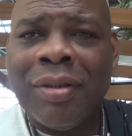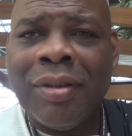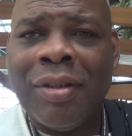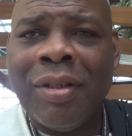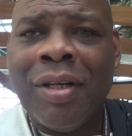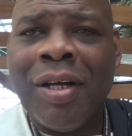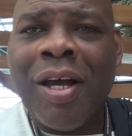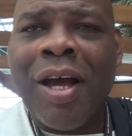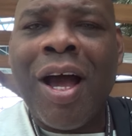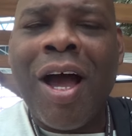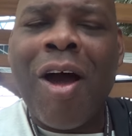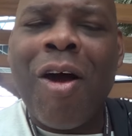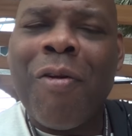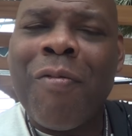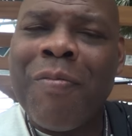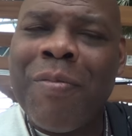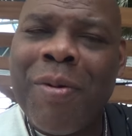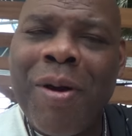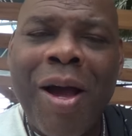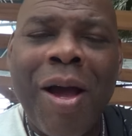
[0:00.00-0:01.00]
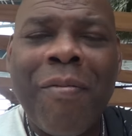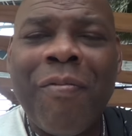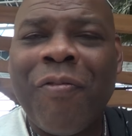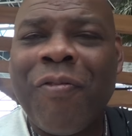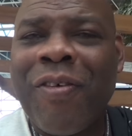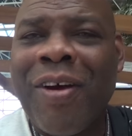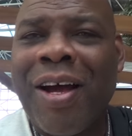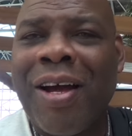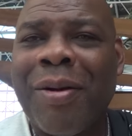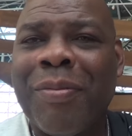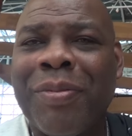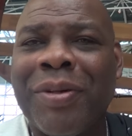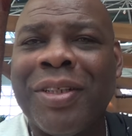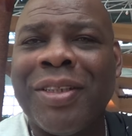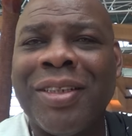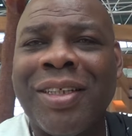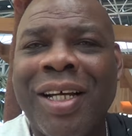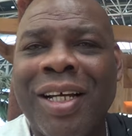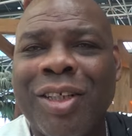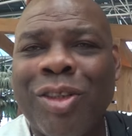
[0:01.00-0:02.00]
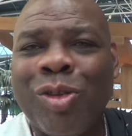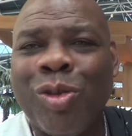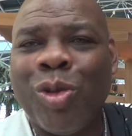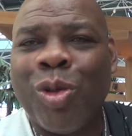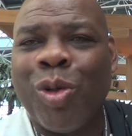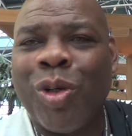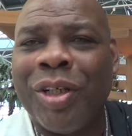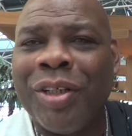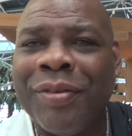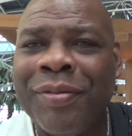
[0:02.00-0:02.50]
I'm fine, brother. How you doing?